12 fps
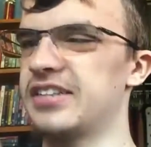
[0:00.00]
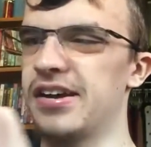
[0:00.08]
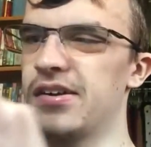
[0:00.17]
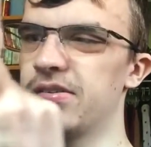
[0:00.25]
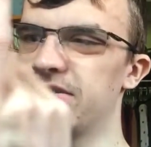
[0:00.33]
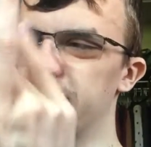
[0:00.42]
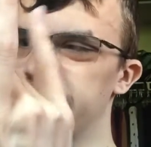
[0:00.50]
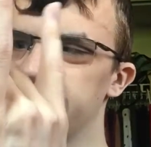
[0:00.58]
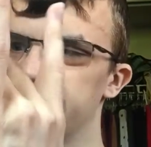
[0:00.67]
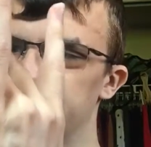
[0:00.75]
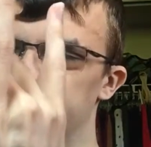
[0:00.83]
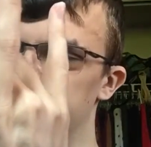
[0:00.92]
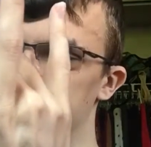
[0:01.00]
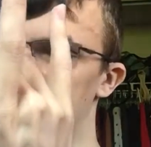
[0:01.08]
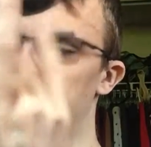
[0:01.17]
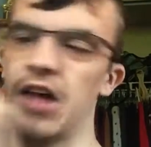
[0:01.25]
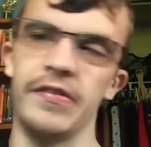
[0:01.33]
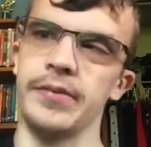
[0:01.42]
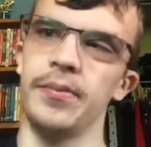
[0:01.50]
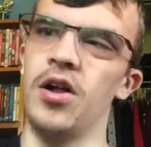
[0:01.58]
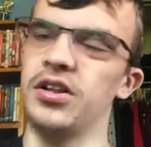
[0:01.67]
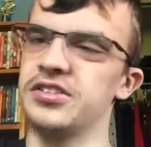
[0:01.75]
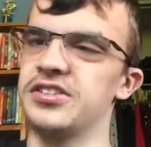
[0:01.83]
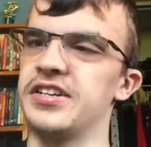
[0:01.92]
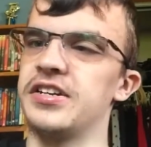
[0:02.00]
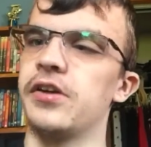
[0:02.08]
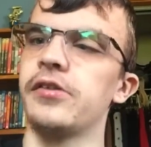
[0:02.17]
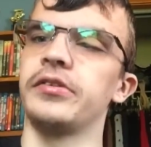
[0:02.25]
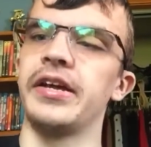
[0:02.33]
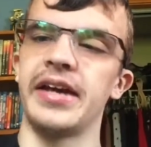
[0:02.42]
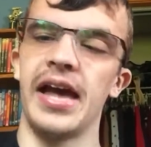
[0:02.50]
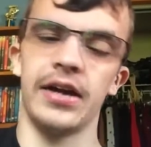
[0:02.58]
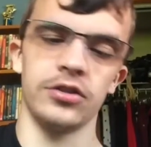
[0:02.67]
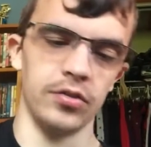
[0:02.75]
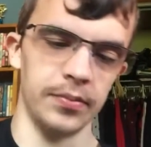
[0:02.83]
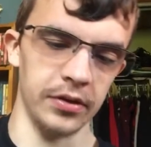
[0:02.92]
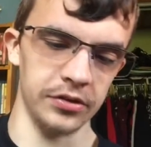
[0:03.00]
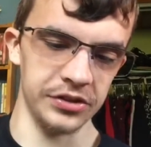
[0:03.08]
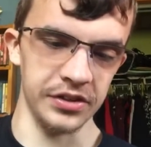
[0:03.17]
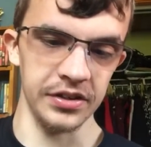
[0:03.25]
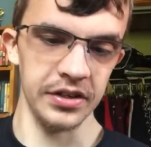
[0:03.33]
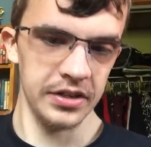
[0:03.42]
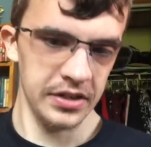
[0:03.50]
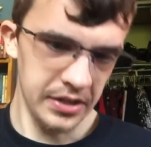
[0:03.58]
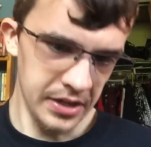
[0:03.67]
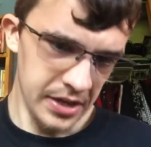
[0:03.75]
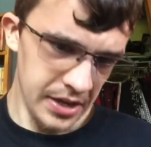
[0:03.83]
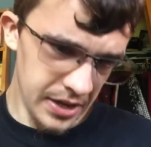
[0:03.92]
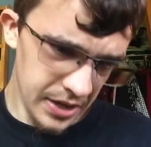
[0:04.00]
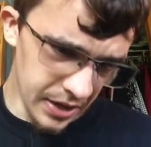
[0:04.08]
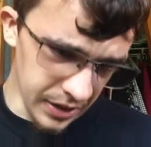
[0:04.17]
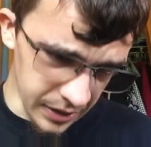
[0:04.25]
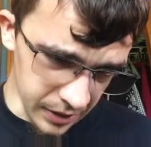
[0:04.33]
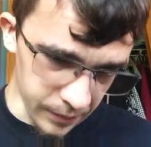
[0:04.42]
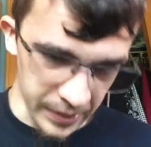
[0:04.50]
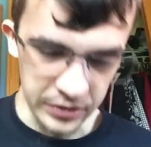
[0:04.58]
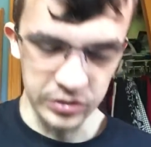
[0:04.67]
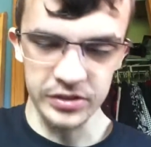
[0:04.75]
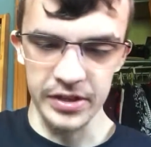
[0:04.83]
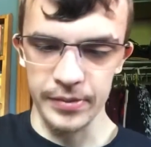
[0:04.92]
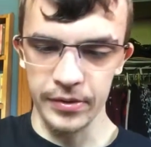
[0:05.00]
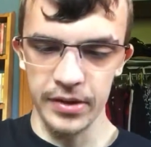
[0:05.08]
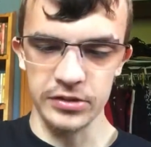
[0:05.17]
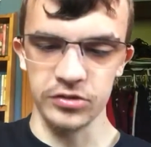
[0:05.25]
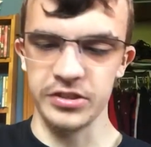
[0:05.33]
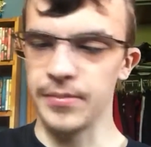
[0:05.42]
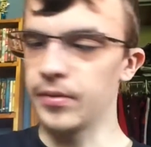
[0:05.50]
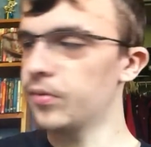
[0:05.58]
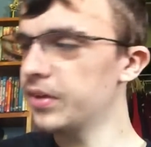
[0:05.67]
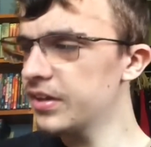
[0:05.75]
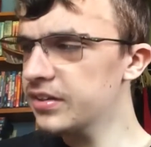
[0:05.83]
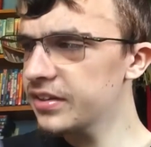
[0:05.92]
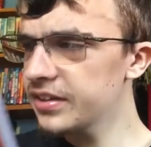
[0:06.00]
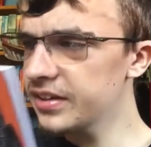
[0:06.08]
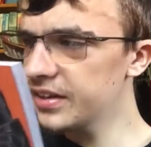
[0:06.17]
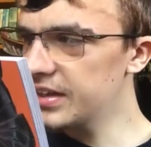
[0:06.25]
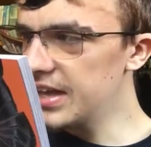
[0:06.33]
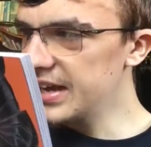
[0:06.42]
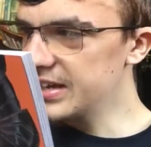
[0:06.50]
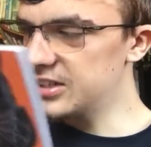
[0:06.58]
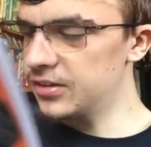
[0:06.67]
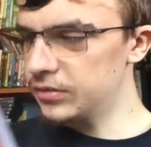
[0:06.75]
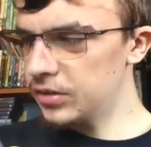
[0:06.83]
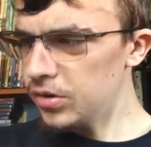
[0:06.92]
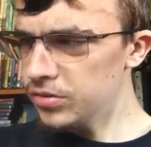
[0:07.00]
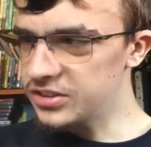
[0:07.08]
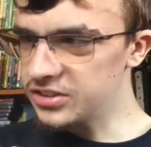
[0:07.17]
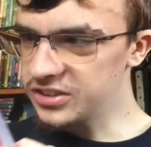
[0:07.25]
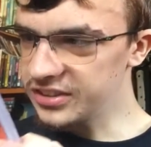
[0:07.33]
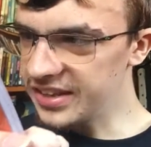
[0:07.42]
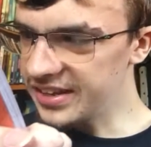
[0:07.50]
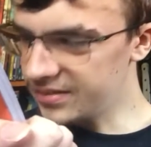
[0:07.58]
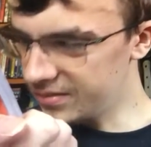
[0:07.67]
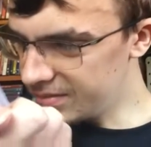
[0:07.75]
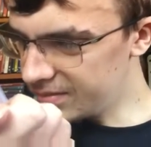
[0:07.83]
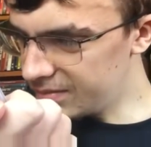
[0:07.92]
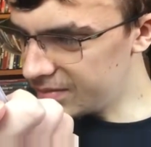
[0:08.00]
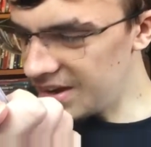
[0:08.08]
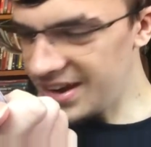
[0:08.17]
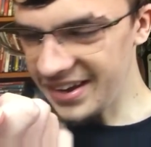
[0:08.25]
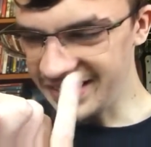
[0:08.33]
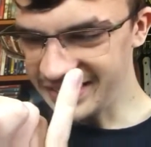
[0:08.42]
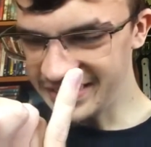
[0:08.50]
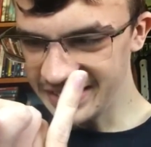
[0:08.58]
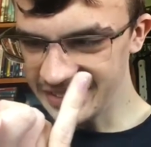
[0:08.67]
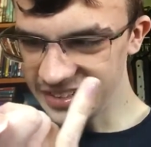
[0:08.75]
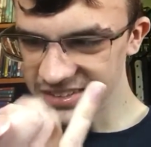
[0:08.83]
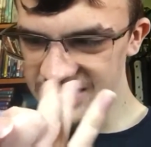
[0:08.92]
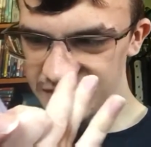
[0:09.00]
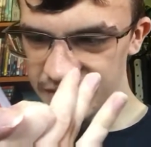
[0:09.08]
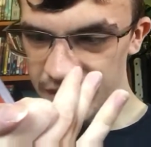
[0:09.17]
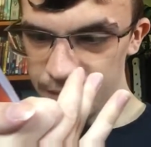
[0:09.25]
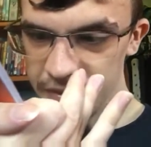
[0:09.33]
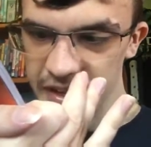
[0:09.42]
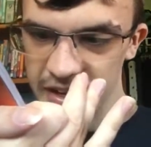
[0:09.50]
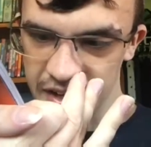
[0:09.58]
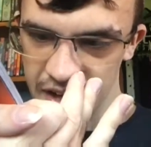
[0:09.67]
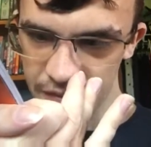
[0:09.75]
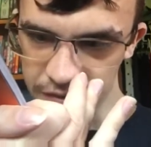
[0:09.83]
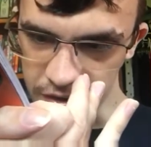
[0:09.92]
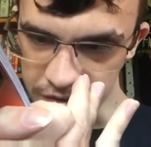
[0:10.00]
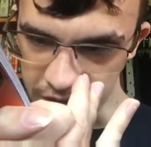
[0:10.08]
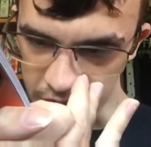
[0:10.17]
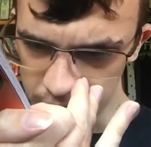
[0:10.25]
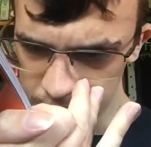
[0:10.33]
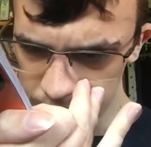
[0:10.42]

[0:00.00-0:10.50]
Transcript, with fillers: Out, and Graphic Policy. No, like, actual person. Um, Entertainment, Entertainment Weekly. See, those, just like, why? Like, that isn't... Yeah, I have it on there.